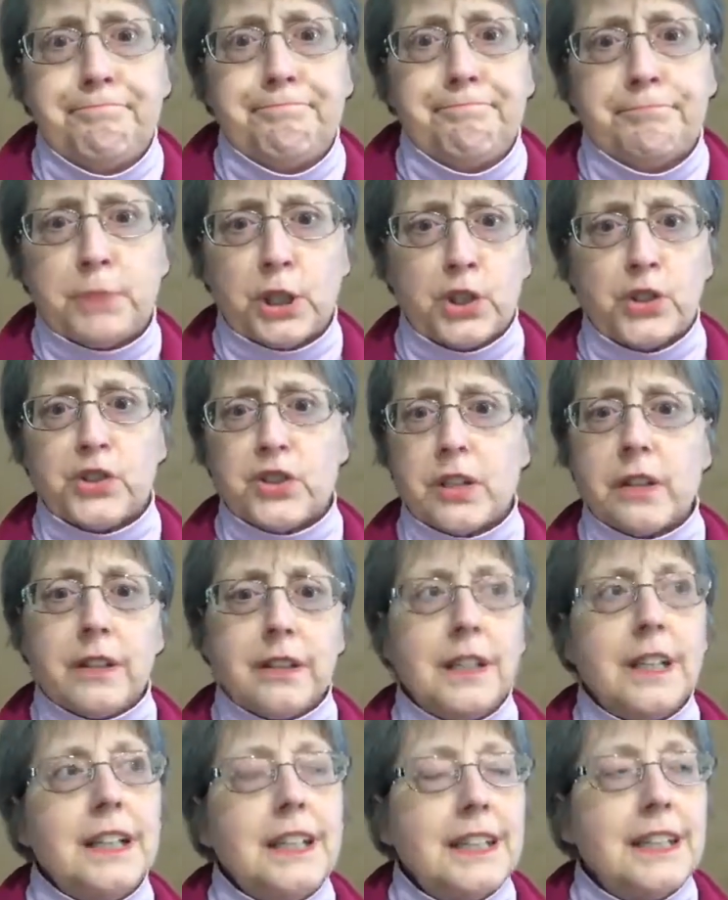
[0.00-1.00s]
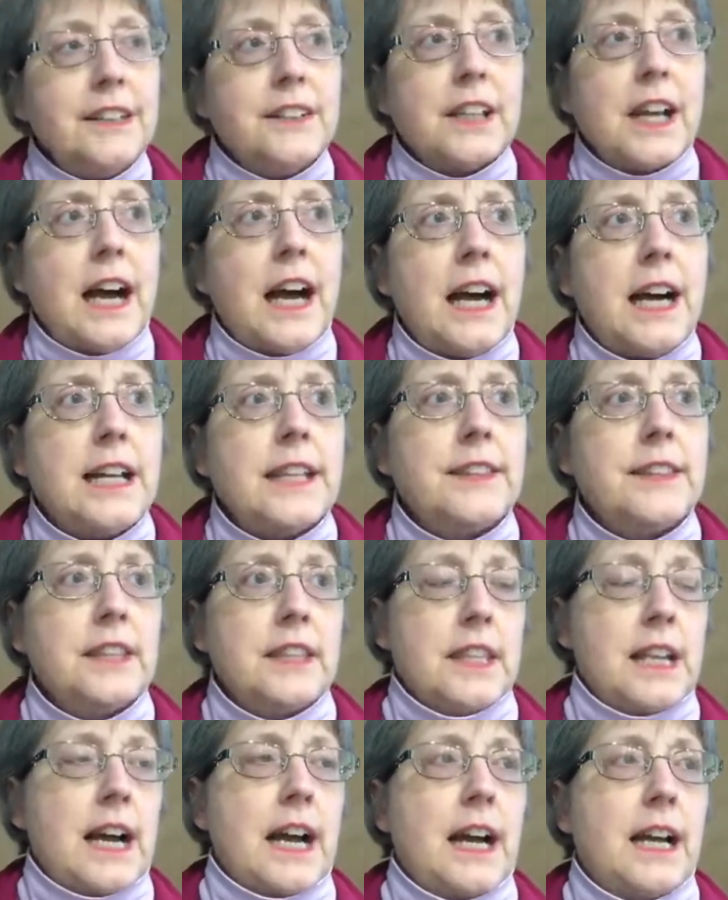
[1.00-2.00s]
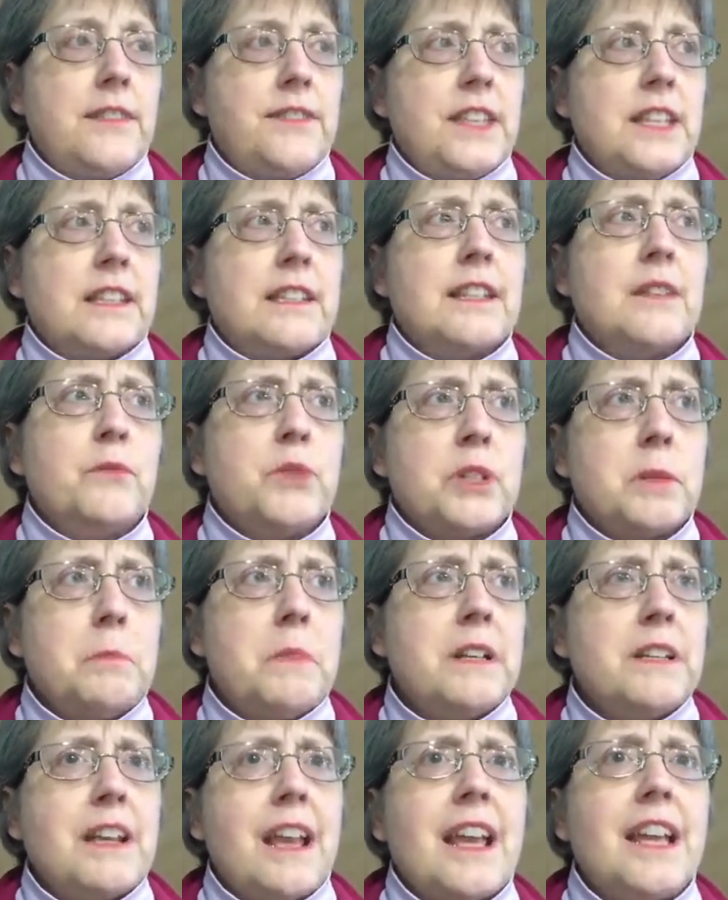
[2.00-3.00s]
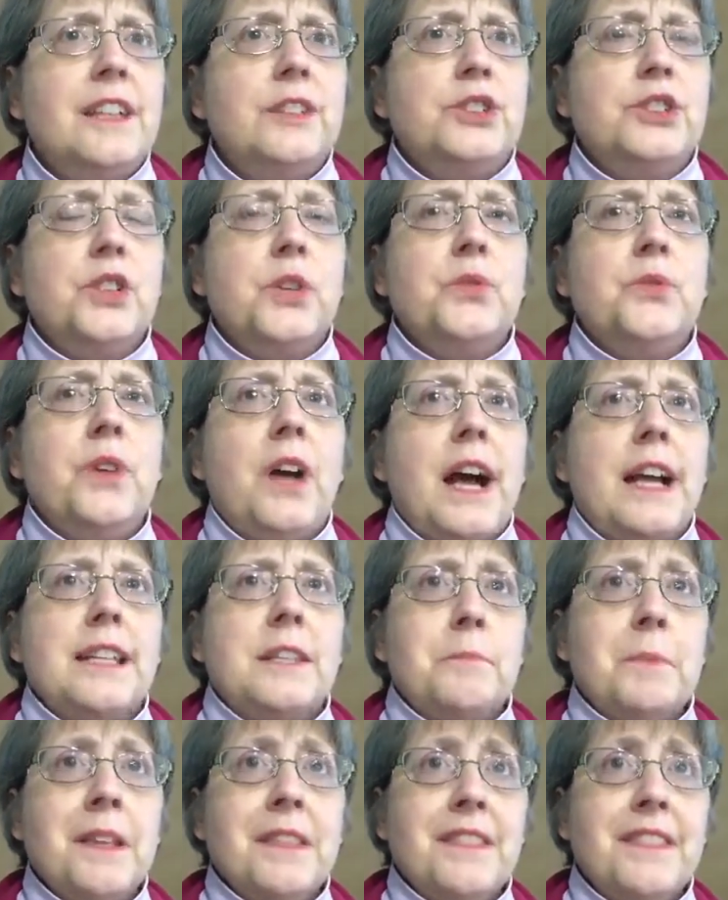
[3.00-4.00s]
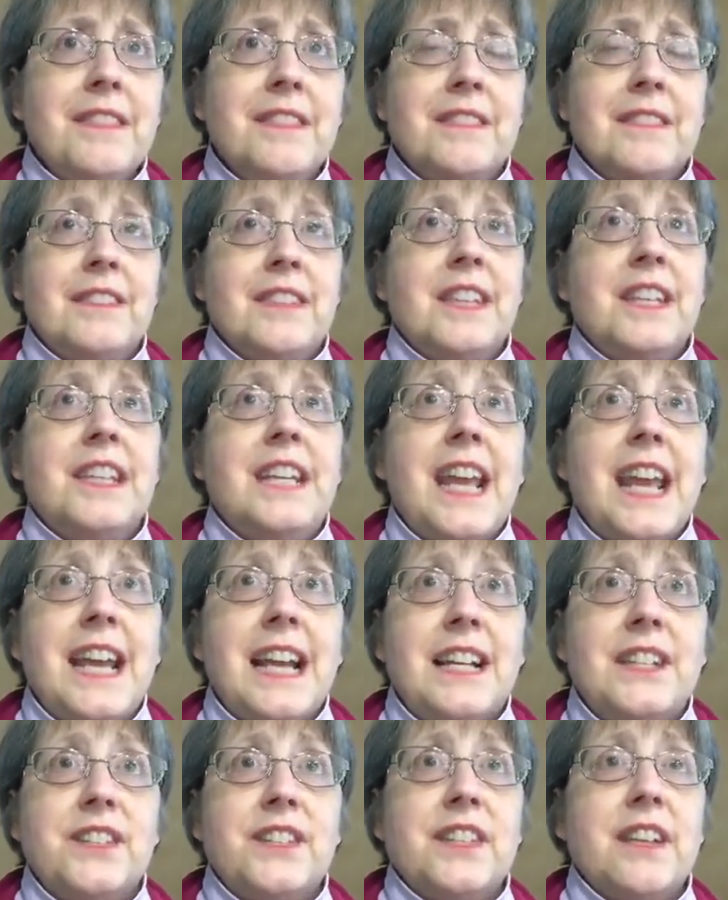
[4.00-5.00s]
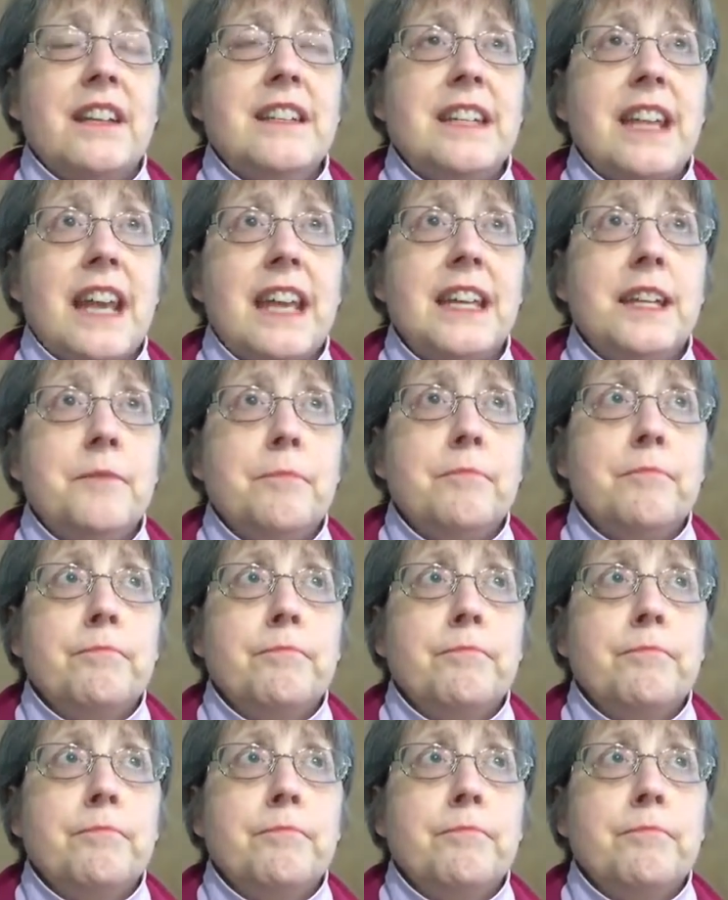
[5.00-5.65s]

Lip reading: person on this. It was a Monday. So I spent the day on Sunday